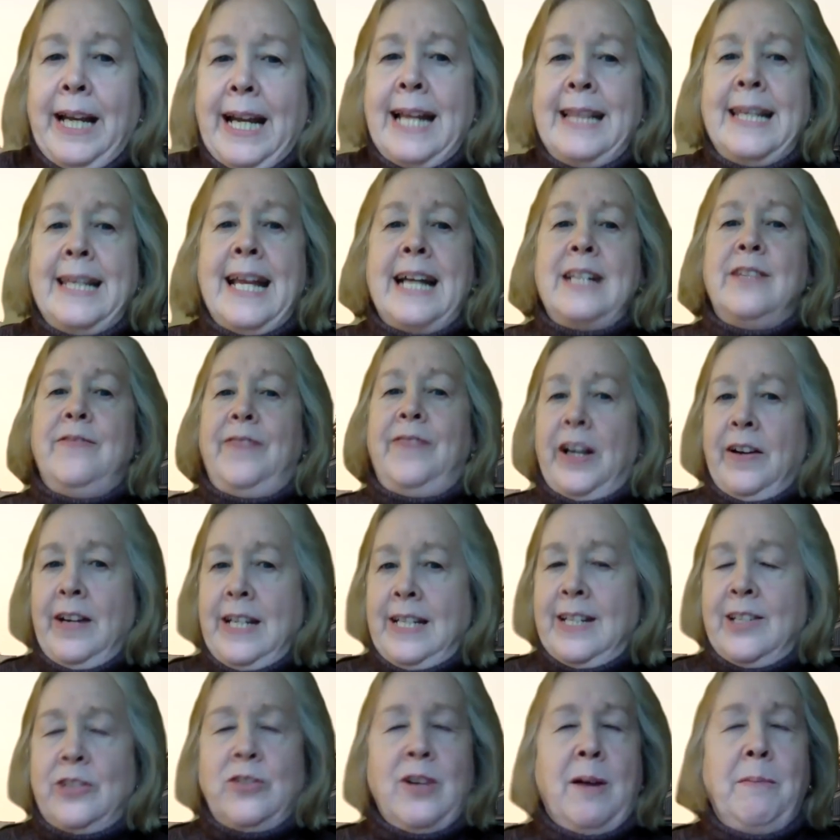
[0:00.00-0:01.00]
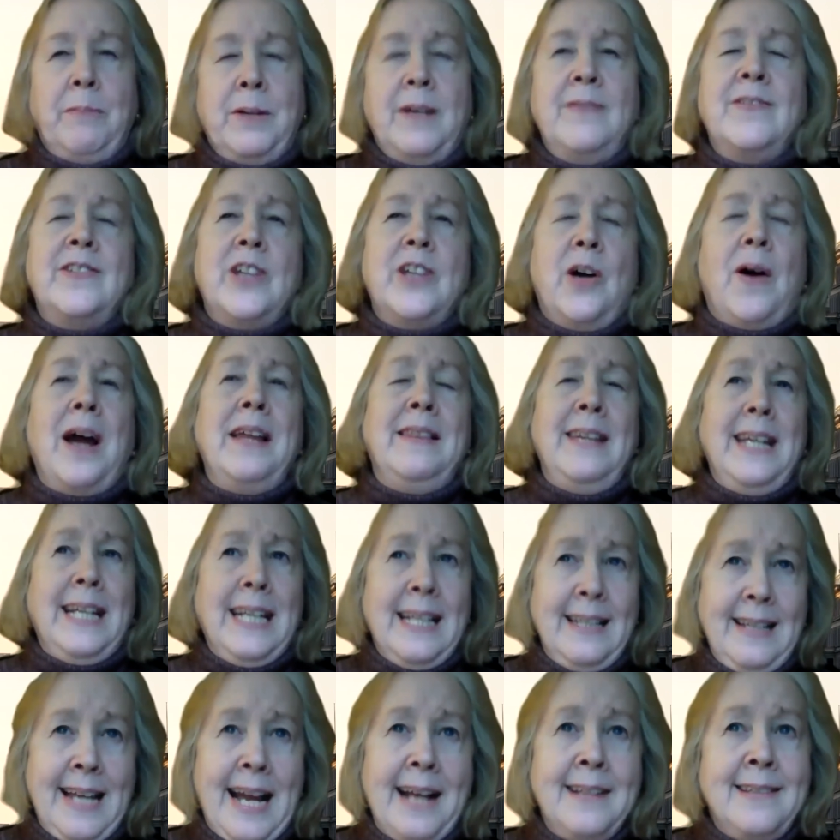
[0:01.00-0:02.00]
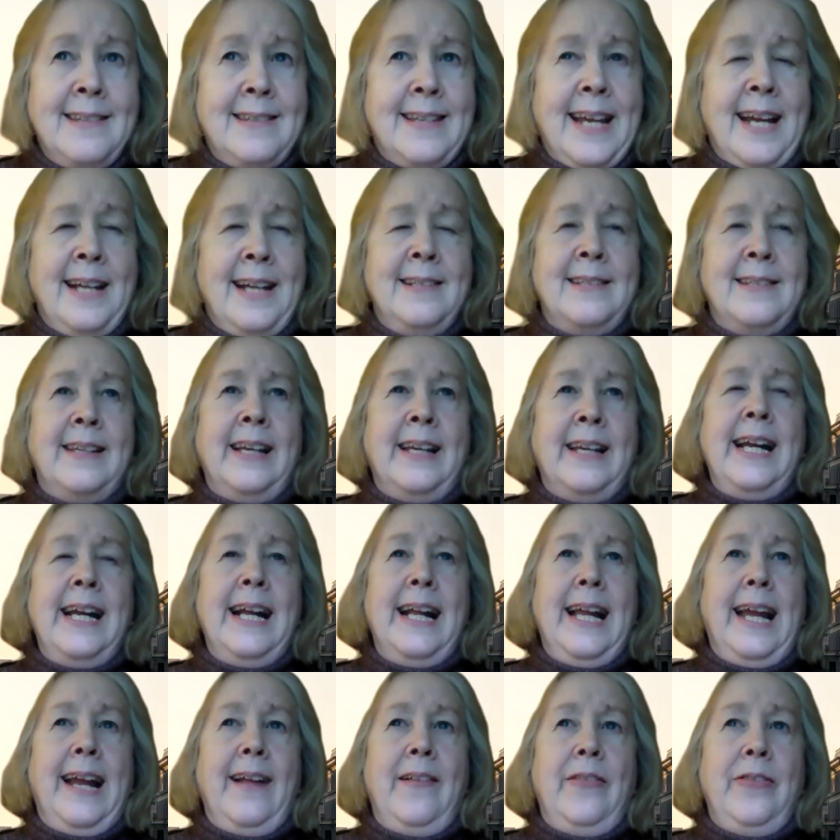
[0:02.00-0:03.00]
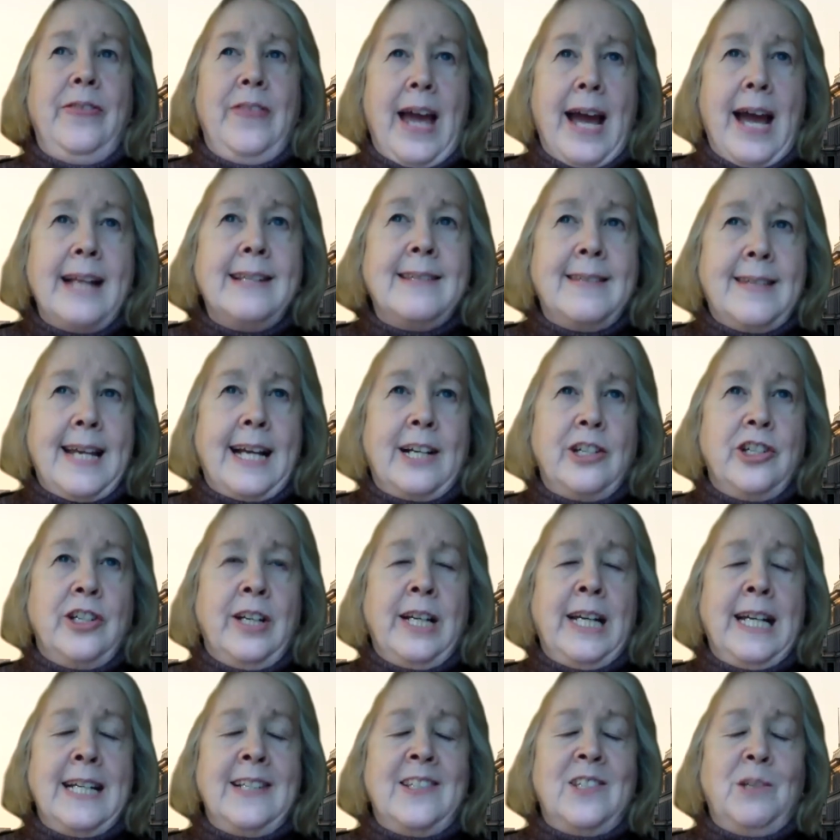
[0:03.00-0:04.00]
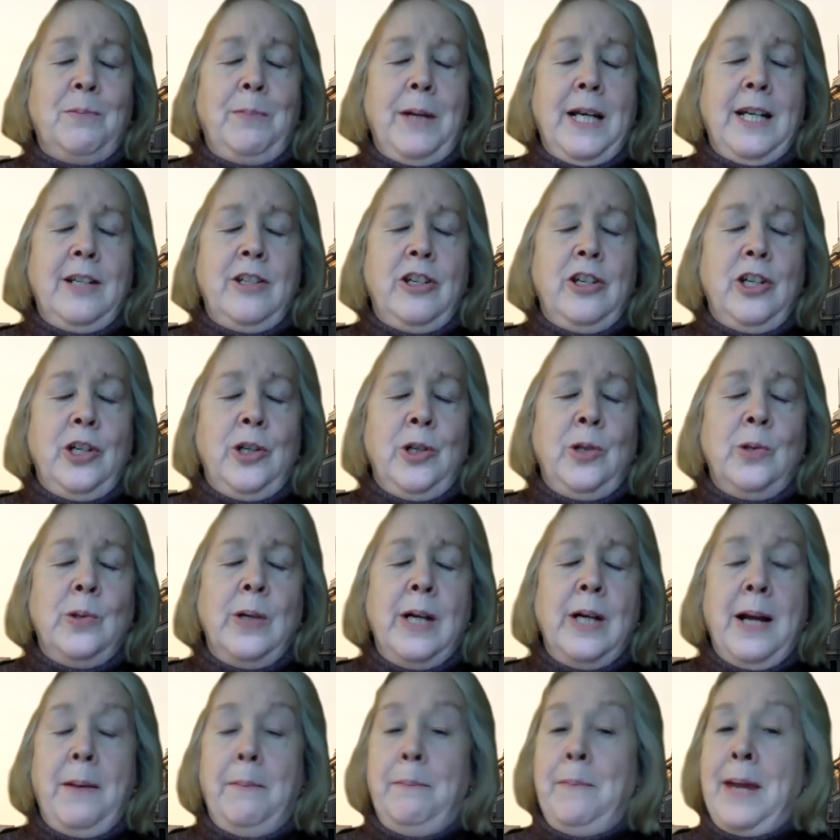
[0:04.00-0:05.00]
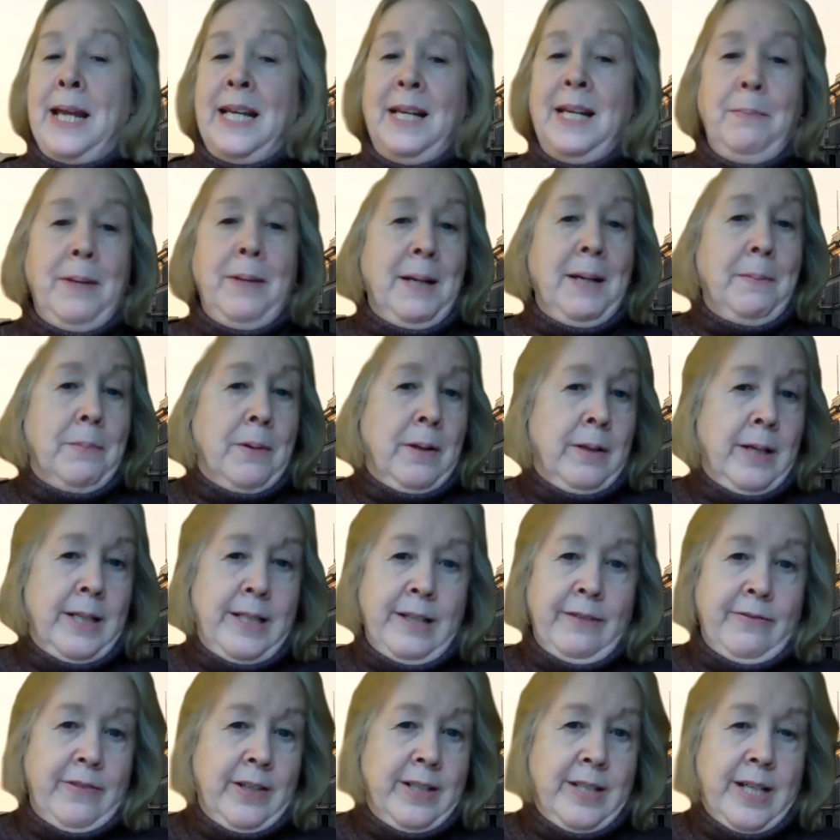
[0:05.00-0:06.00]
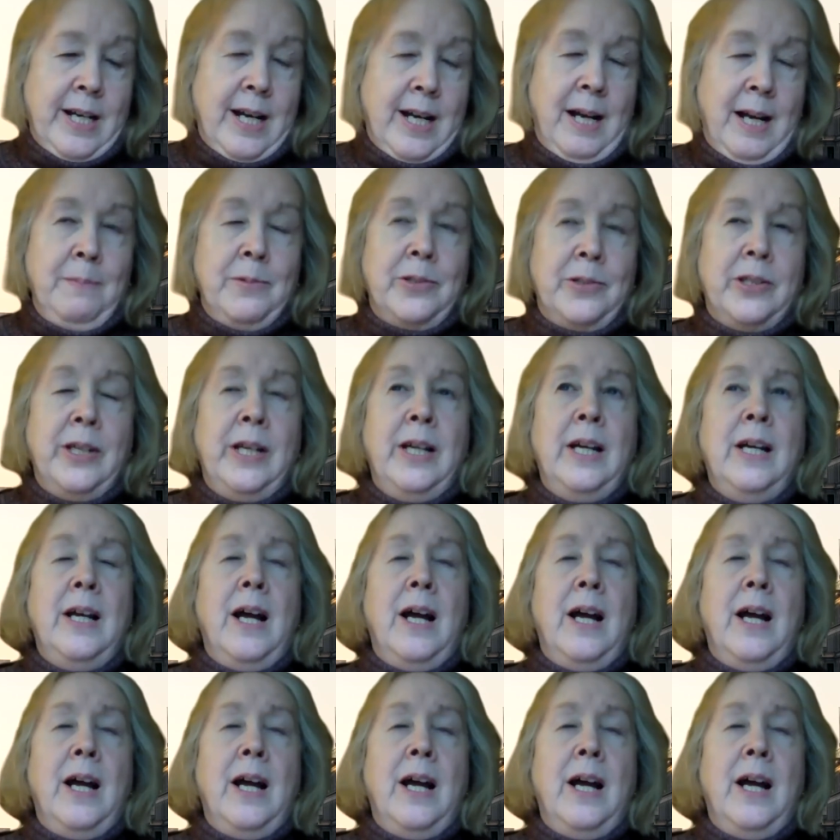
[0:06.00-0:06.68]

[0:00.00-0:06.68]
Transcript: And that's very disruptive. So I think in that sense, that section can speak to many people at different times.